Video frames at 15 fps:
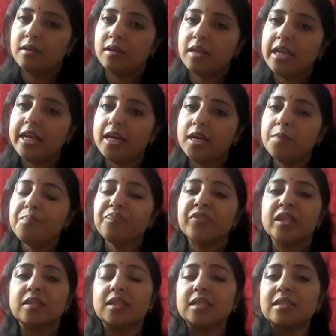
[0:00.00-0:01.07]
Clear?
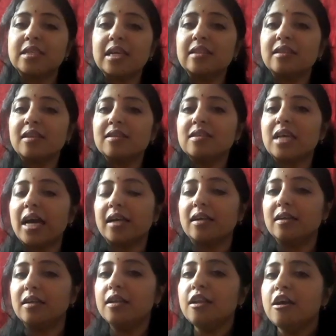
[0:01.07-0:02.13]
The C3
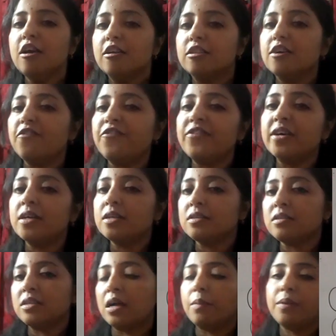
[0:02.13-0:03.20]
cycle, the
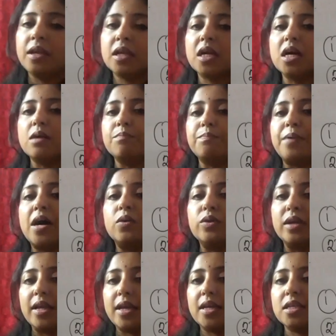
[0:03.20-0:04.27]
first stable
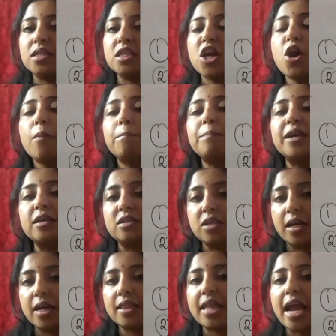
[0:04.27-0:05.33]
compound is
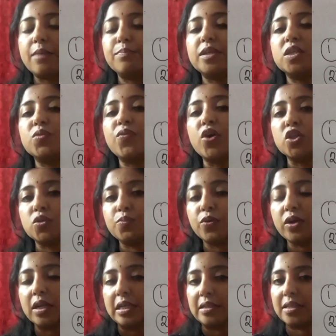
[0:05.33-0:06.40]
PGA, that means
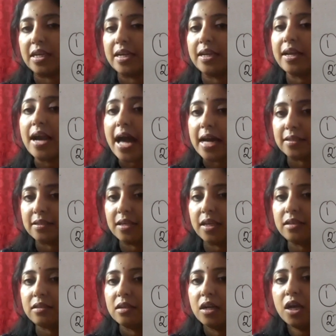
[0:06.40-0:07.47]
phosphoglyceric
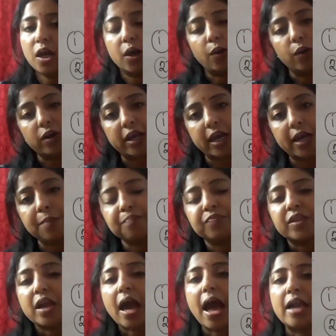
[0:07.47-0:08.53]
acid. Okay,
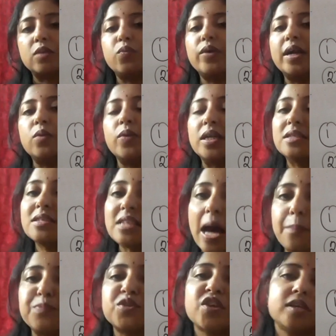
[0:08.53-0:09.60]
and where one
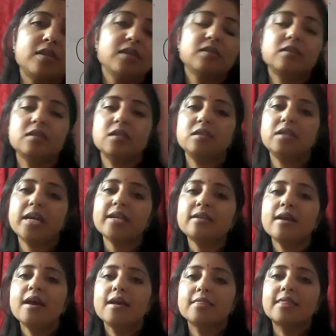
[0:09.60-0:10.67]
substrate is needed,
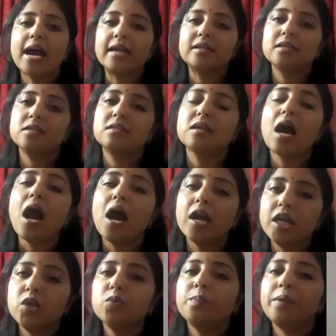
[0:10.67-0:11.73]
that is
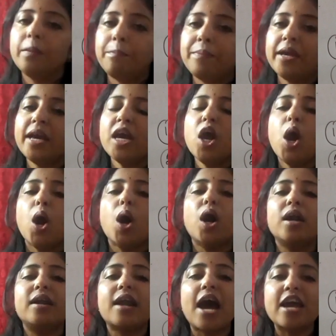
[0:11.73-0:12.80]
RUBP
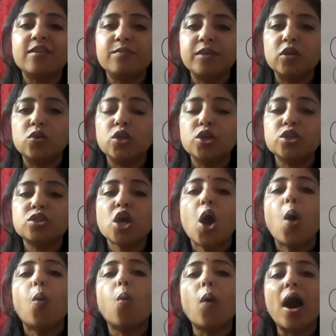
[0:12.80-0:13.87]
or ribulose
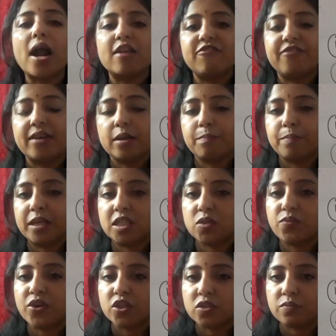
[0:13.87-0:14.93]

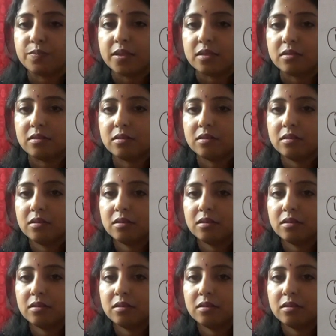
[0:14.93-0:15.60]
1,5-bisphosphate.